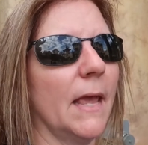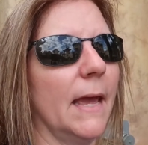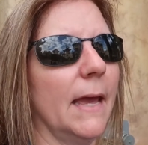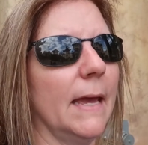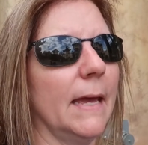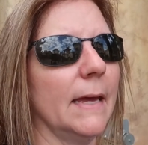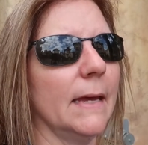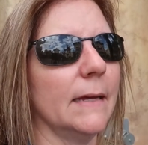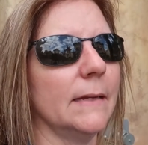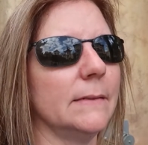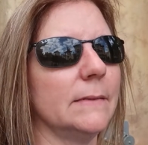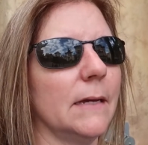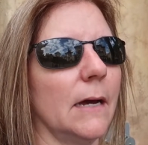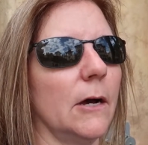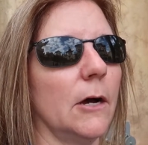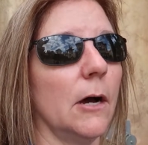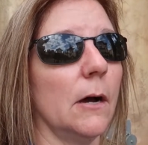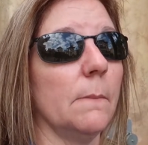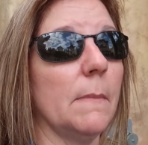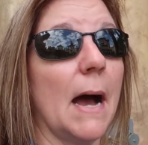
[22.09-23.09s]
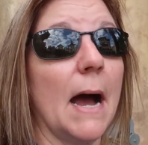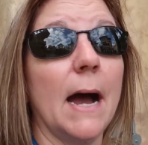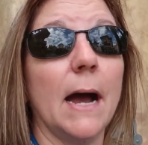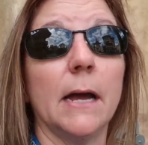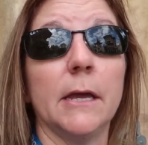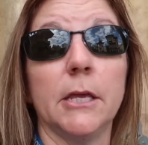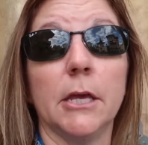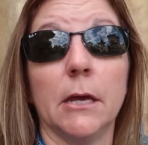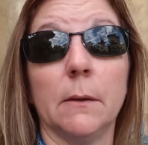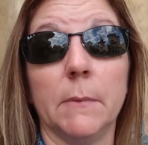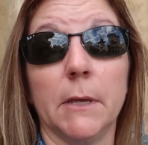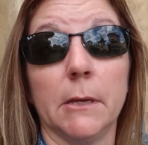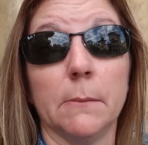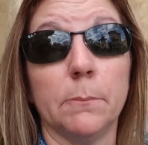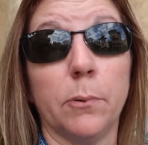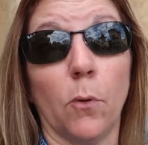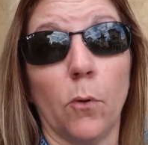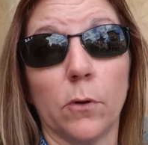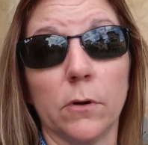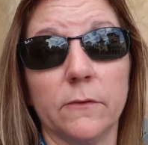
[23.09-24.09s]
and um, I am in
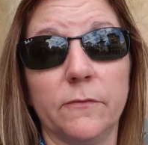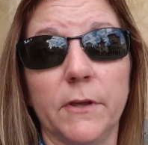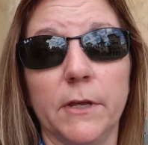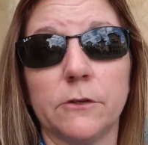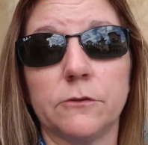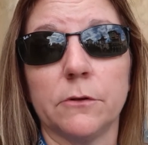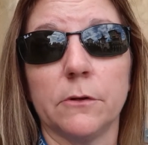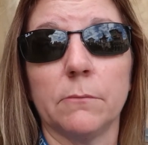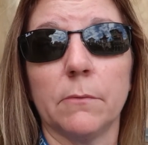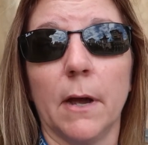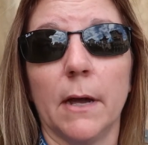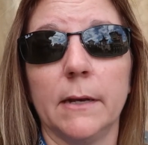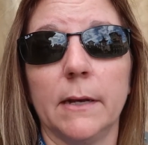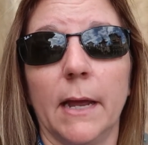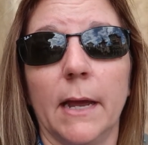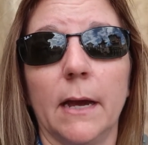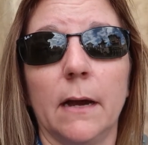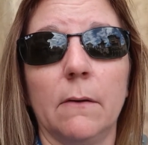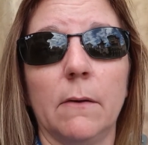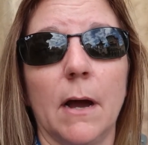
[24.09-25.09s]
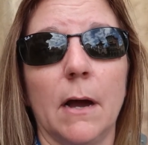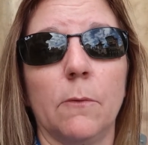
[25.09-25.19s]
port of entry right now.